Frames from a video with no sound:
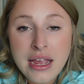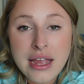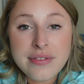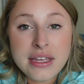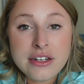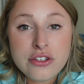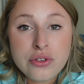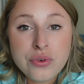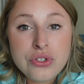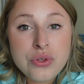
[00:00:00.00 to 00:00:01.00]
and then as
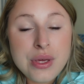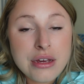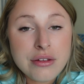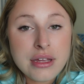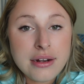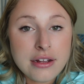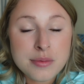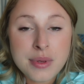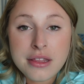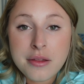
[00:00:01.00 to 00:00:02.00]
soon as you hear the
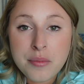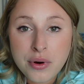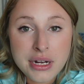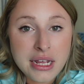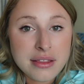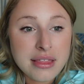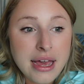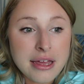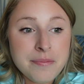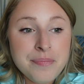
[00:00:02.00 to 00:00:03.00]
announcement in the morning
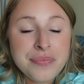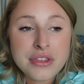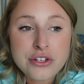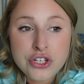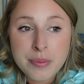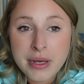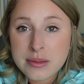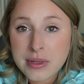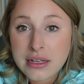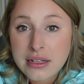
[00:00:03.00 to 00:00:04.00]
that the ship has
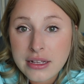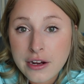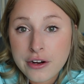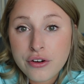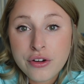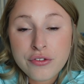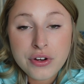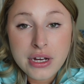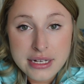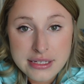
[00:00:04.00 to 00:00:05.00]
been cleared
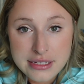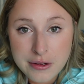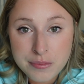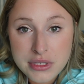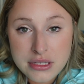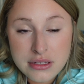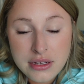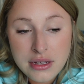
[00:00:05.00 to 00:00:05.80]
for customs,